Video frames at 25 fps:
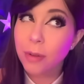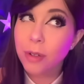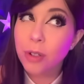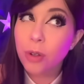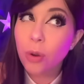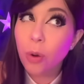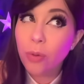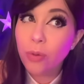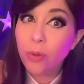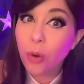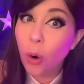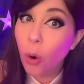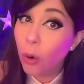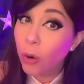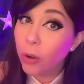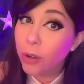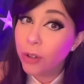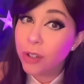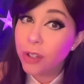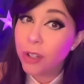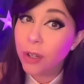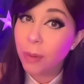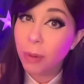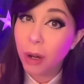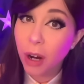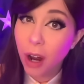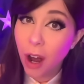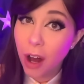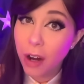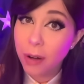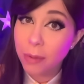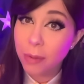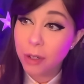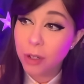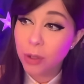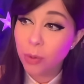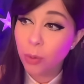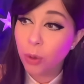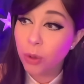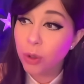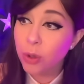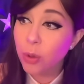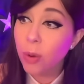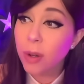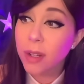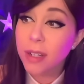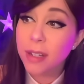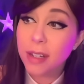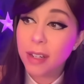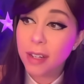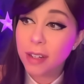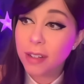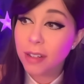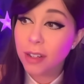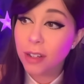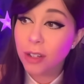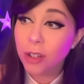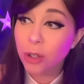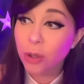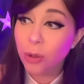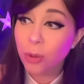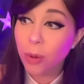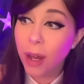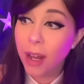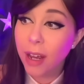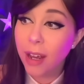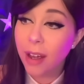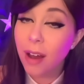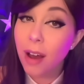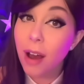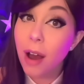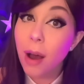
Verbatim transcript: So, of course, some economists I mean, yeah, on those to a